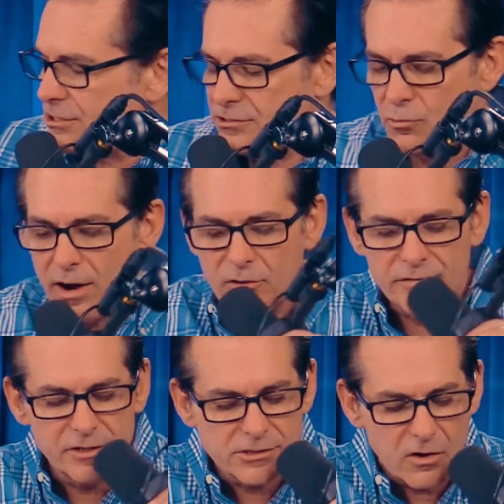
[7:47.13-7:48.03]
is the writer
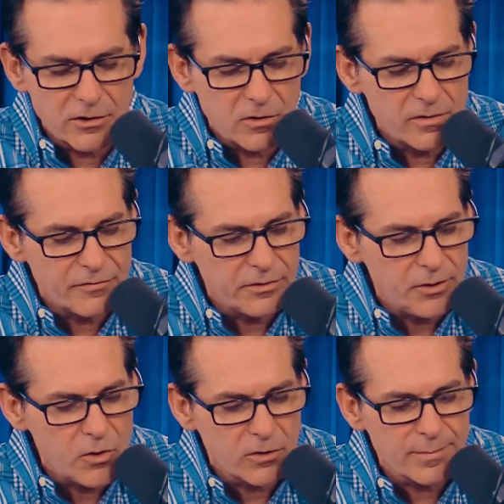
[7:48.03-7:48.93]
of this article for the
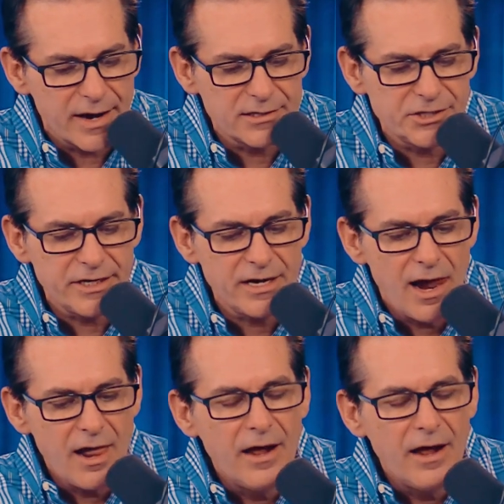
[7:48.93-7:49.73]
New York Magazine.